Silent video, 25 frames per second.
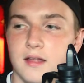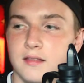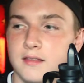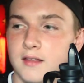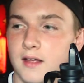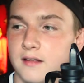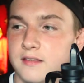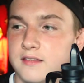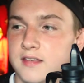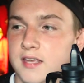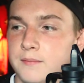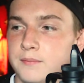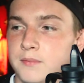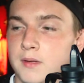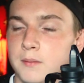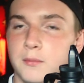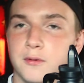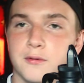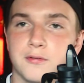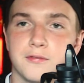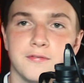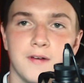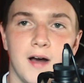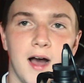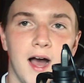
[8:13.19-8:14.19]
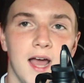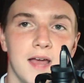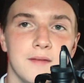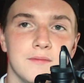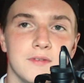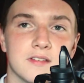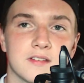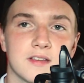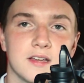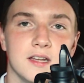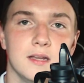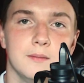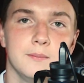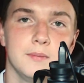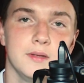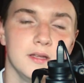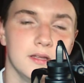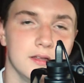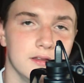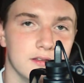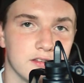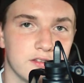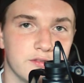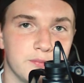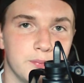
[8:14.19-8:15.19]
Now tip number 5 is going to be
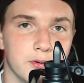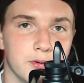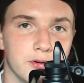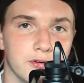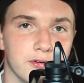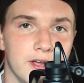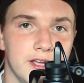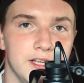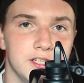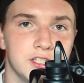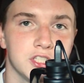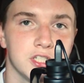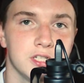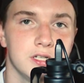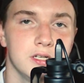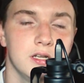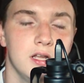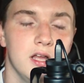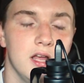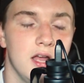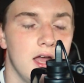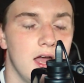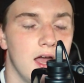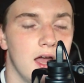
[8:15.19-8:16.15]
inspiration,